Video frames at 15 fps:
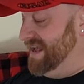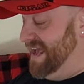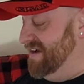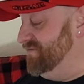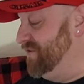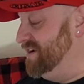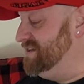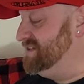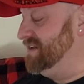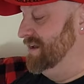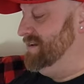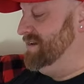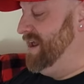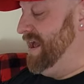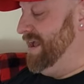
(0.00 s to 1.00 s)
every
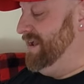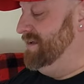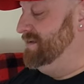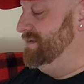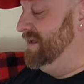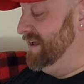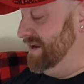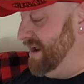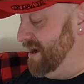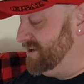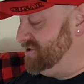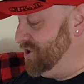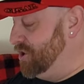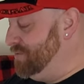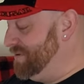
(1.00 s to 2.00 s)
Sunday in
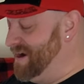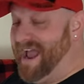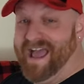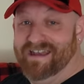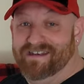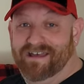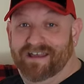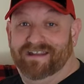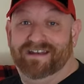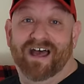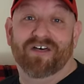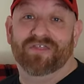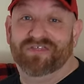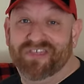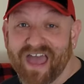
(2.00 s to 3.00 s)
October at night.
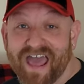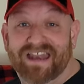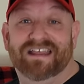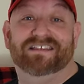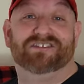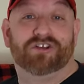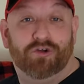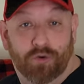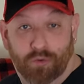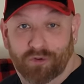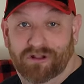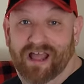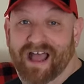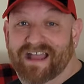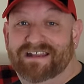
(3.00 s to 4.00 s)
Now that is a
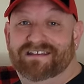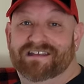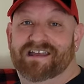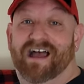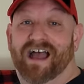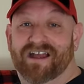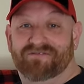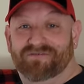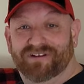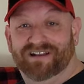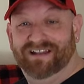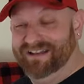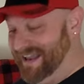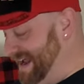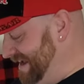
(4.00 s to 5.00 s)
cool idea. I
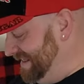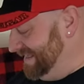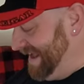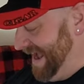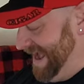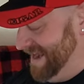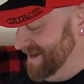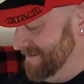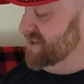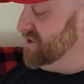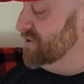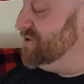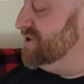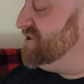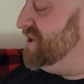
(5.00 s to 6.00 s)
really like that. These
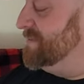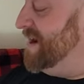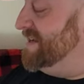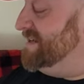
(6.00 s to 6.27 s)
are just some